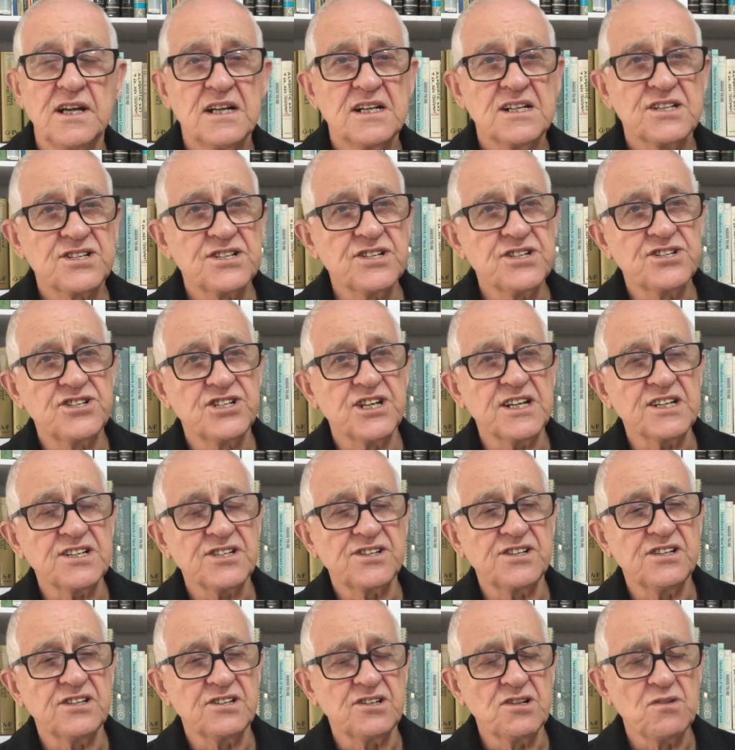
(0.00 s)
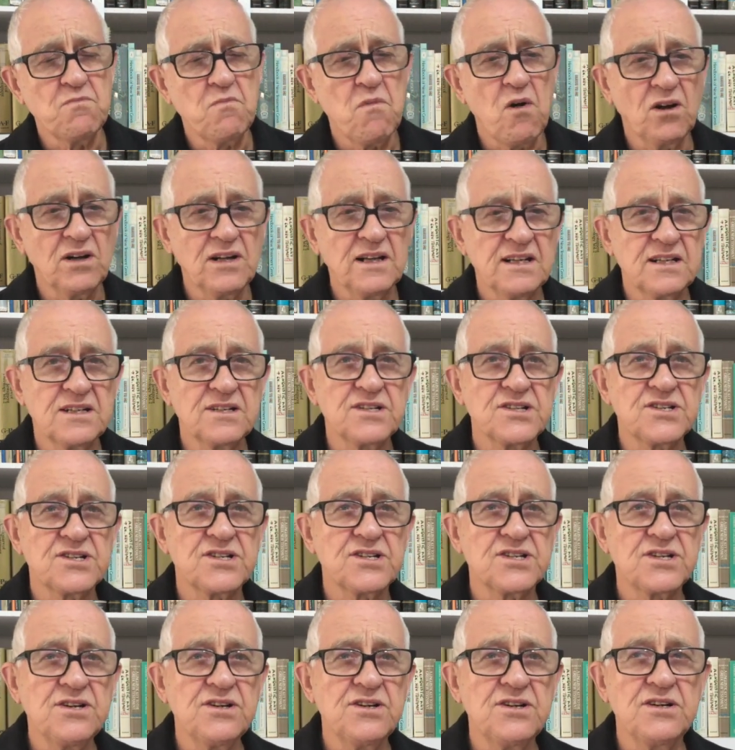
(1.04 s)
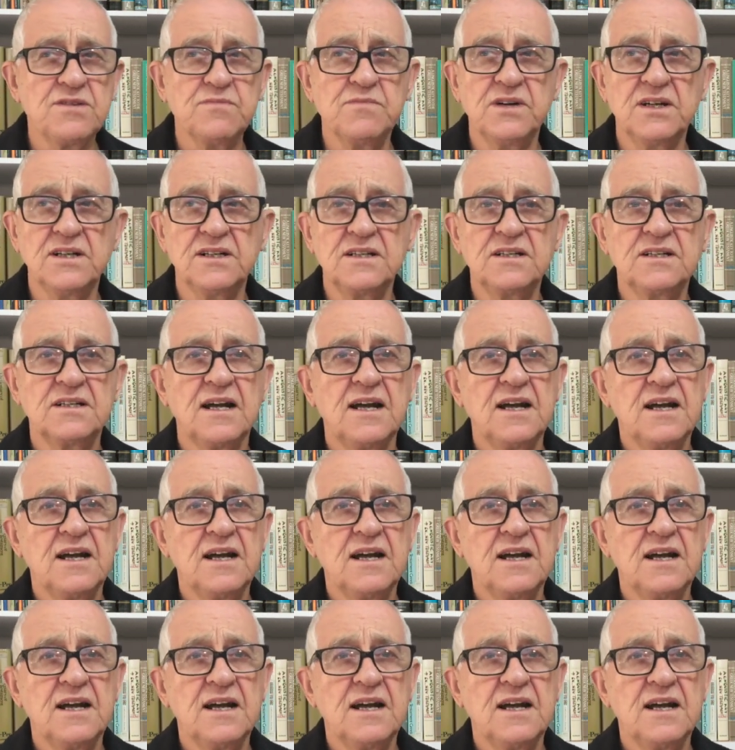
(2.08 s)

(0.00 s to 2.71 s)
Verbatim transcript: suggests that demonic discernment